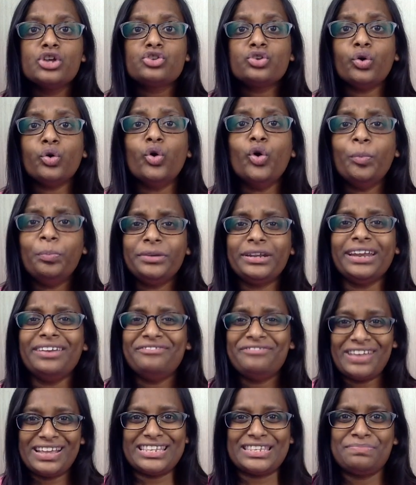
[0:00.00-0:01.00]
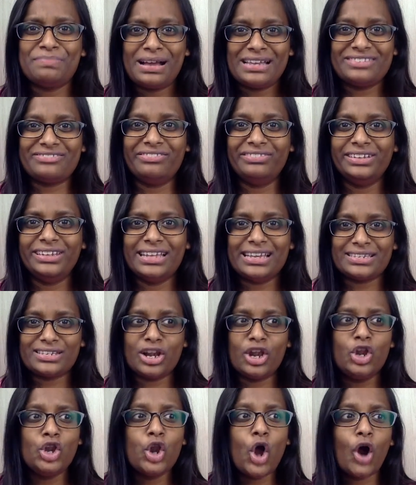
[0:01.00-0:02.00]
So Ubtan face mask, there's
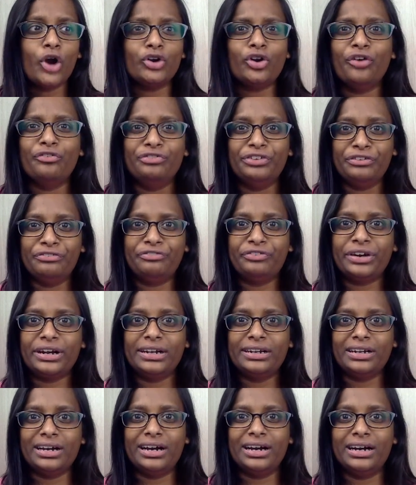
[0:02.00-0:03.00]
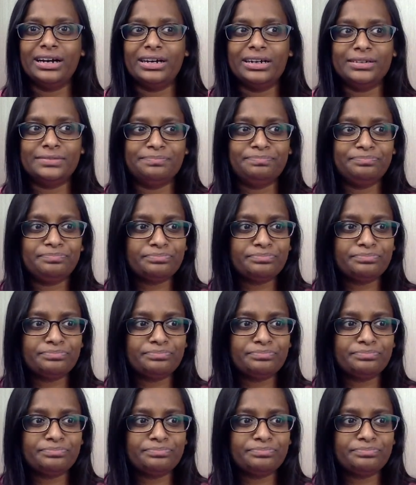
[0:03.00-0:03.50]
a lot of different uh,